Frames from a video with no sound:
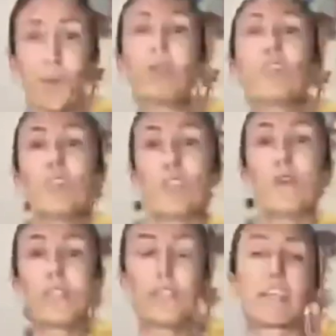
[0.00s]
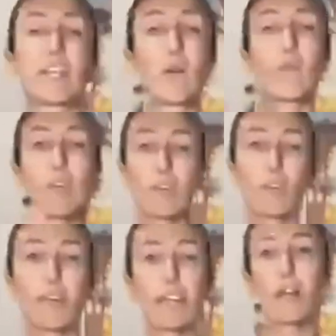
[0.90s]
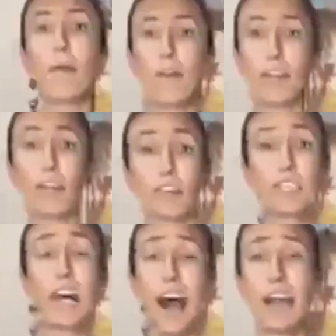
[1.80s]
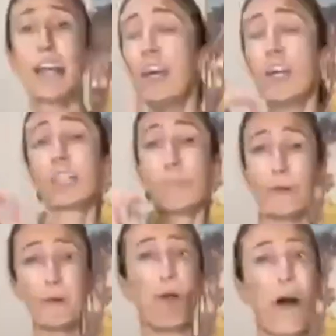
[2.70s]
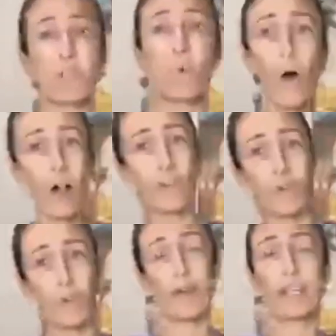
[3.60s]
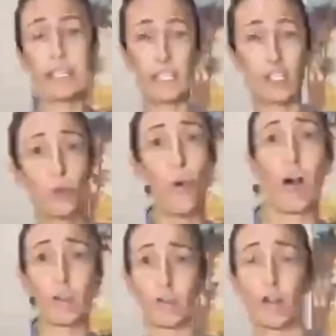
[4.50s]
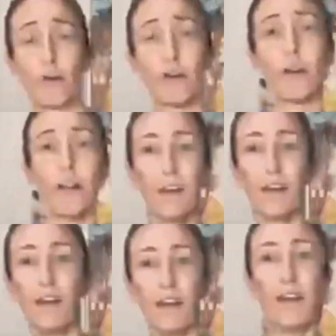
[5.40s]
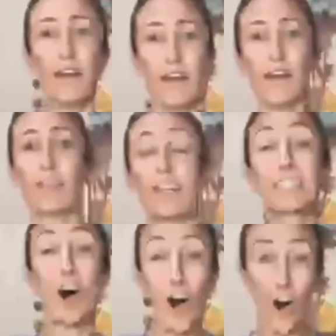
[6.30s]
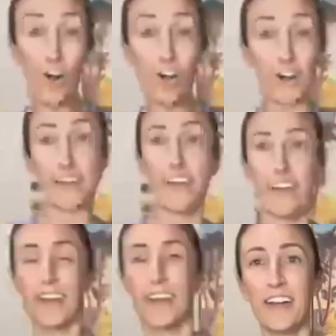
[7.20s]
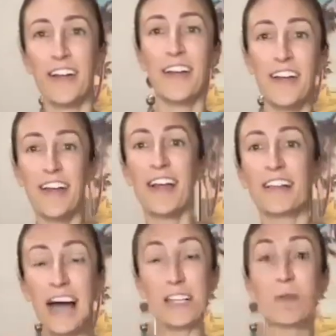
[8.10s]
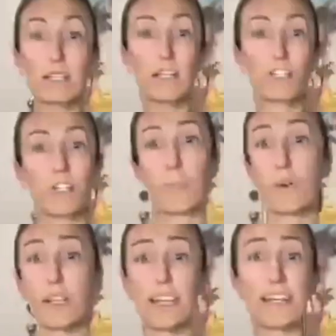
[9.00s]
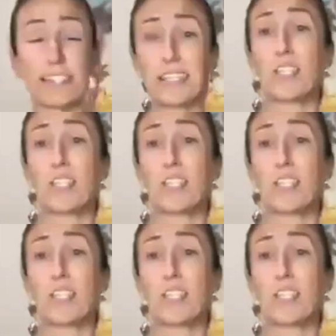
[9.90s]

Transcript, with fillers: Would you do it so that there would be freedom on the other side so that people don't have to walk through what it is that you walk through? That's hard. That's what leadership really is.